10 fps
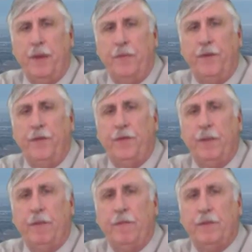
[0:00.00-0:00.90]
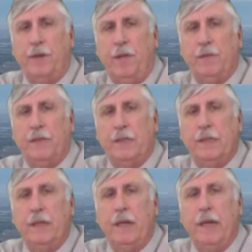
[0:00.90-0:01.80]
The first segment was almost
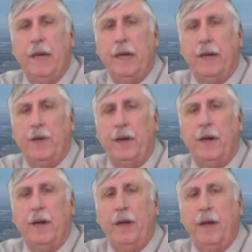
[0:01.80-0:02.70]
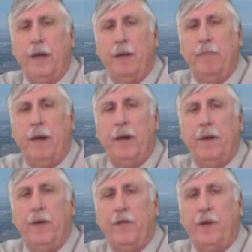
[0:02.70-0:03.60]
again entirely on the
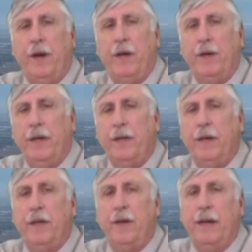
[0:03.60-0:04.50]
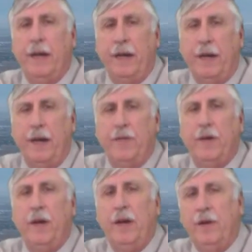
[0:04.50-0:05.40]
moderators trying to get the other candidates
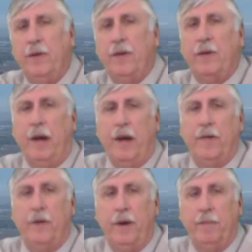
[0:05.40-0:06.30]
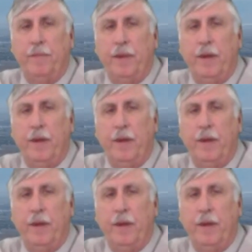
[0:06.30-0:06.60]
to attack Trump.